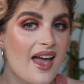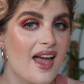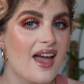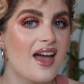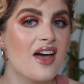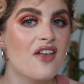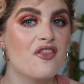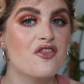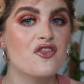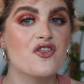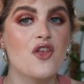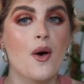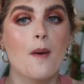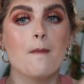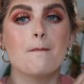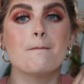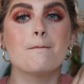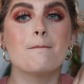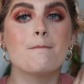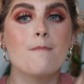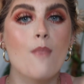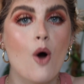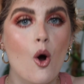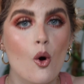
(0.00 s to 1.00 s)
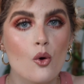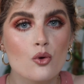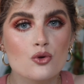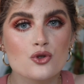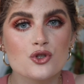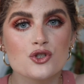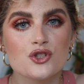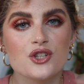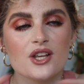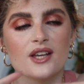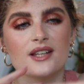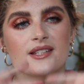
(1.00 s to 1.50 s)
And the
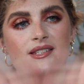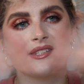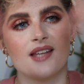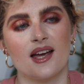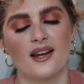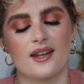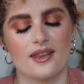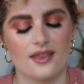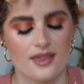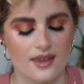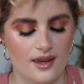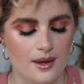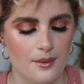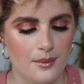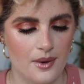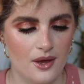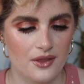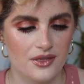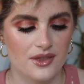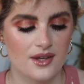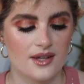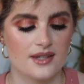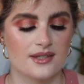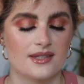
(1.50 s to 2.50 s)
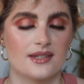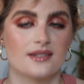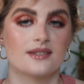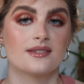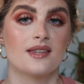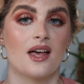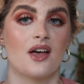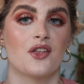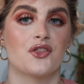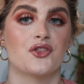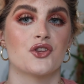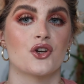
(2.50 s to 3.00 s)
most exciting thing about this is
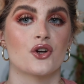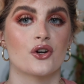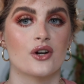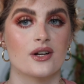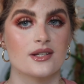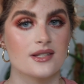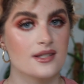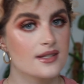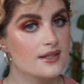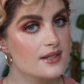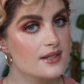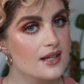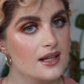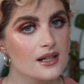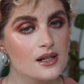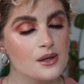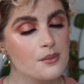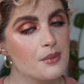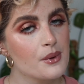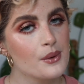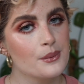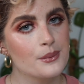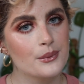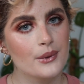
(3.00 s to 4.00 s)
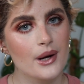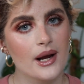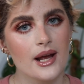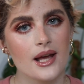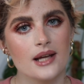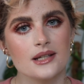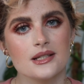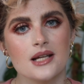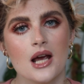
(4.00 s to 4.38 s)
that they're a sustainable brand,